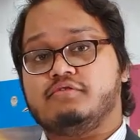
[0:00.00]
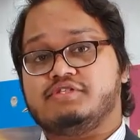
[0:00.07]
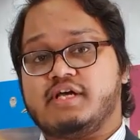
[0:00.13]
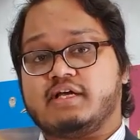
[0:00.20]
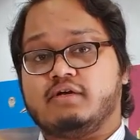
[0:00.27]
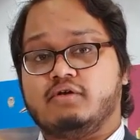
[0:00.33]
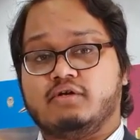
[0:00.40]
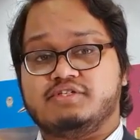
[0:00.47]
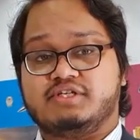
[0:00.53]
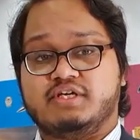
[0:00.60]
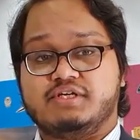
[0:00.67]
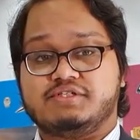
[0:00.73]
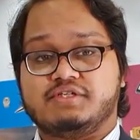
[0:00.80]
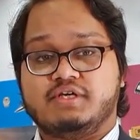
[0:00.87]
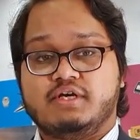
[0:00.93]

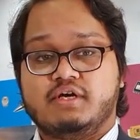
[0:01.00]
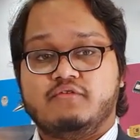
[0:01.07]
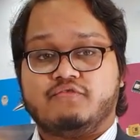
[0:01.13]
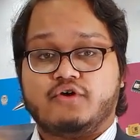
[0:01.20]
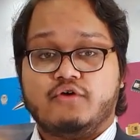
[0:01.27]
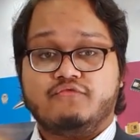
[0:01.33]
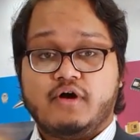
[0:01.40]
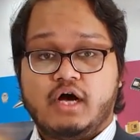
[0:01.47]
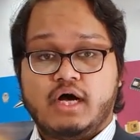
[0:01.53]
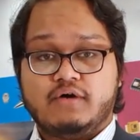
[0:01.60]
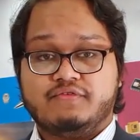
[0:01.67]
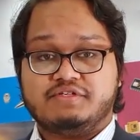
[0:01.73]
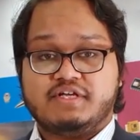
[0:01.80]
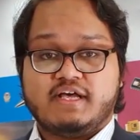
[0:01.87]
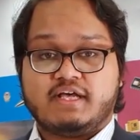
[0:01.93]
technologies for over half
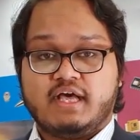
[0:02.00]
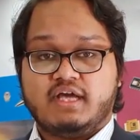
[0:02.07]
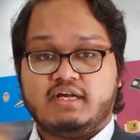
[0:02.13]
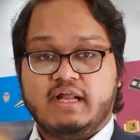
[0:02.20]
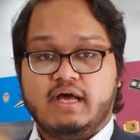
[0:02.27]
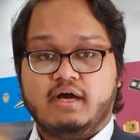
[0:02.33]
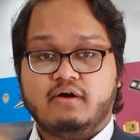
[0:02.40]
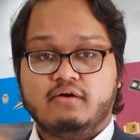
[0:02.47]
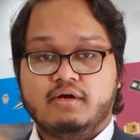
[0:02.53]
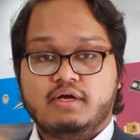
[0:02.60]
a decade now.